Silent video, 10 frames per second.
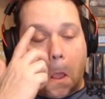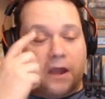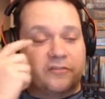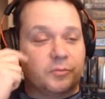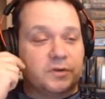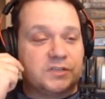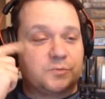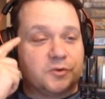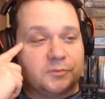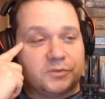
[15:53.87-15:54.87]
everybody's
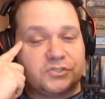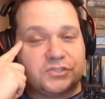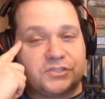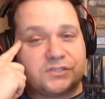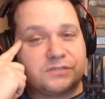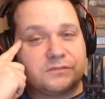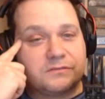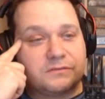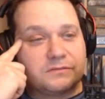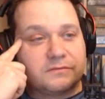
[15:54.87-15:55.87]
pretty much just
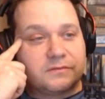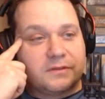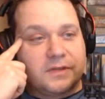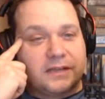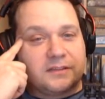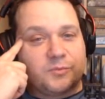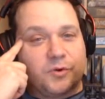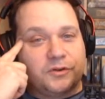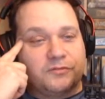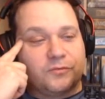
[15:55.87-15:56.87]
at the
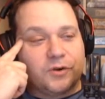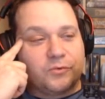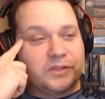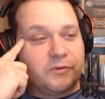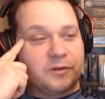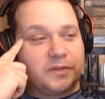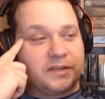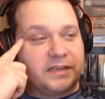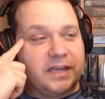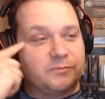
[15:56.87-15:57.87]
point of where they want to play a
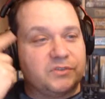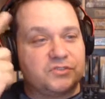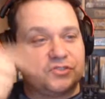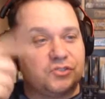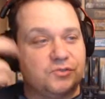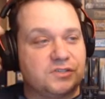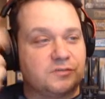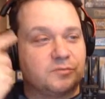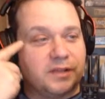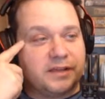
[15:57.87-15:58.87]
game, they just choose it
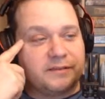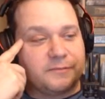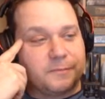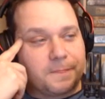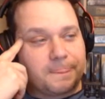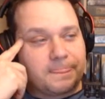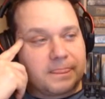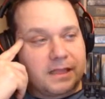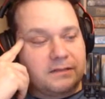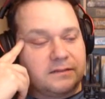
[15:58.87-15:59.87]
and play.
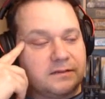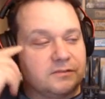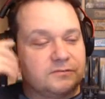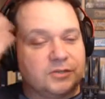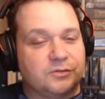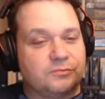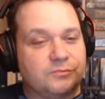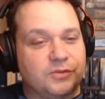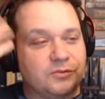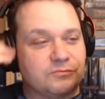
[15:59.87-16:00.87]

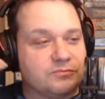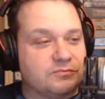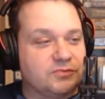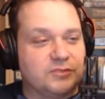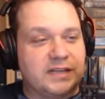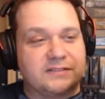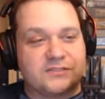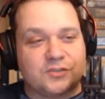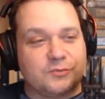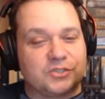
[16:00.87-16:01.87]
We don't do that
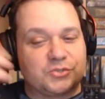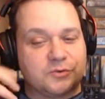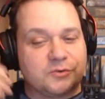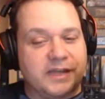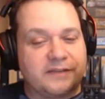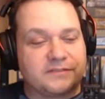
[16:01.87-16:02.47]
so much where we have